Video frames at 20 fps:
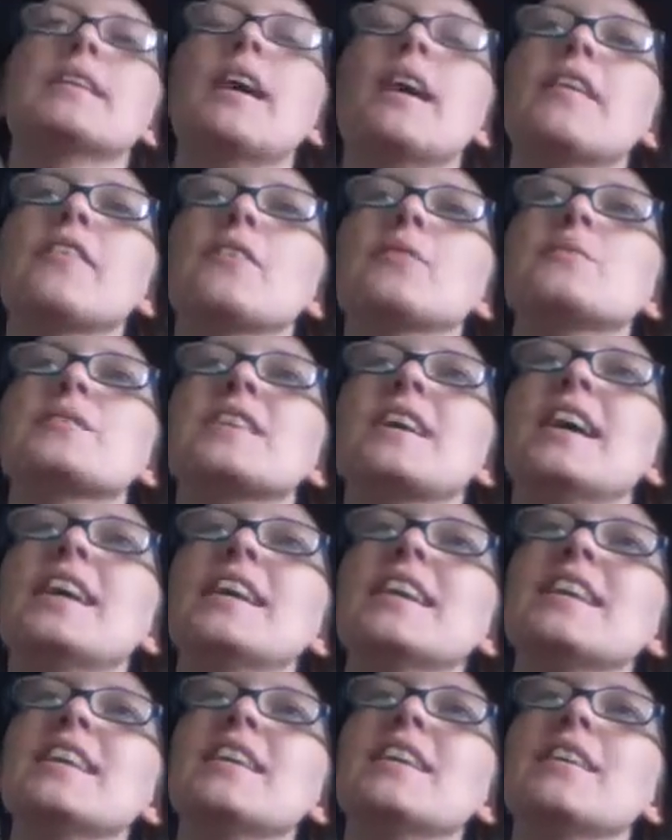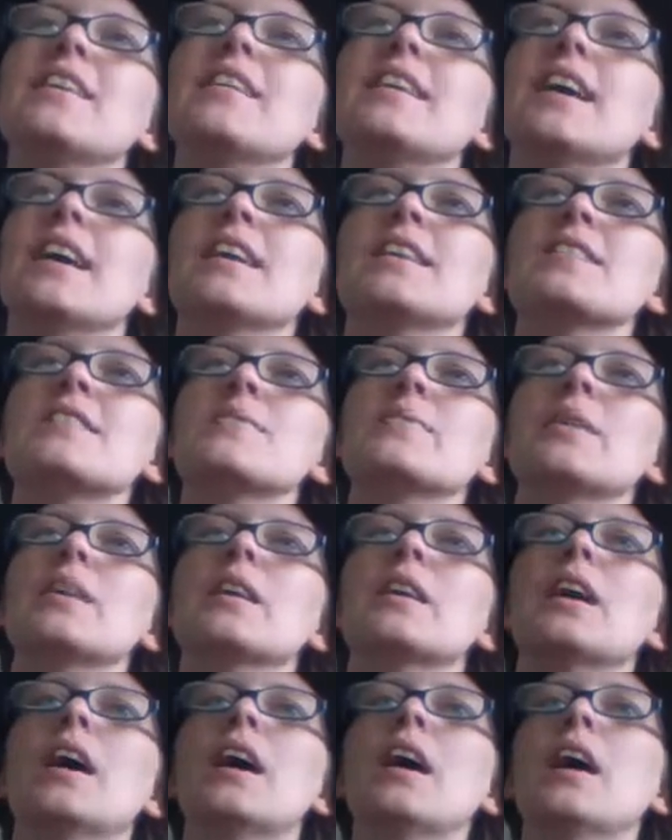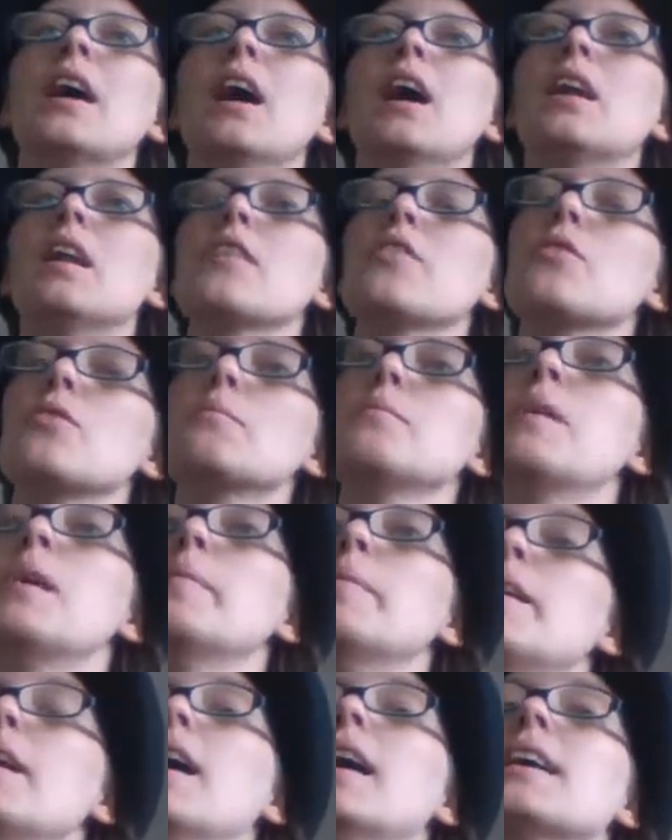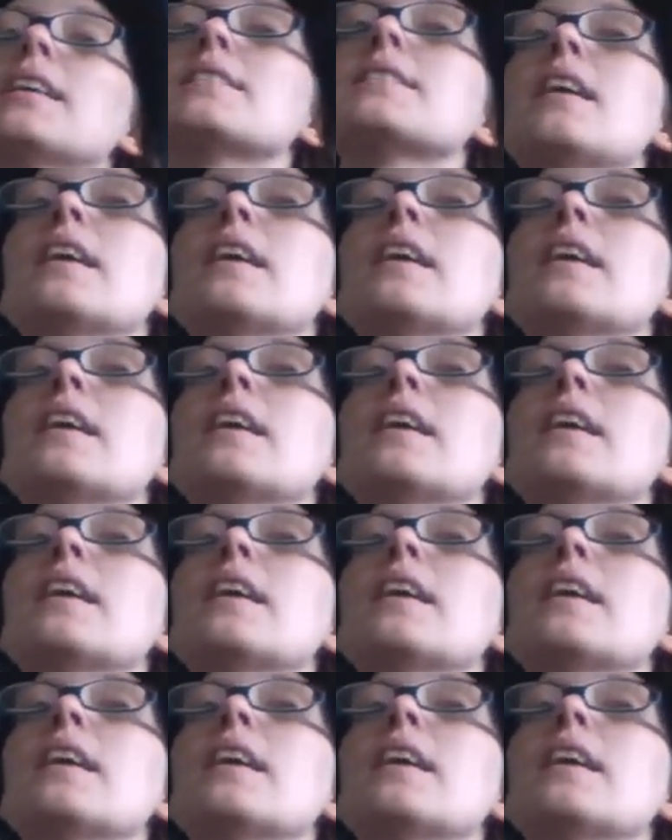that I thought was kind of cute, kind of sweet, and I thought maybe I could